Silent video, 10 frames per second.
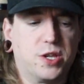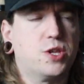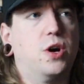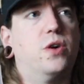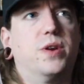
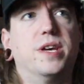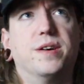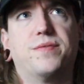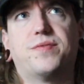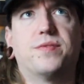So
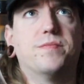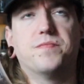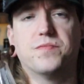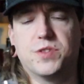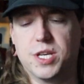if
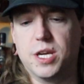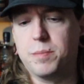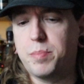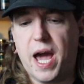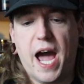the
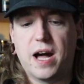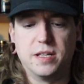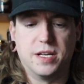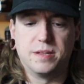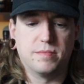
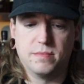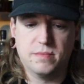palate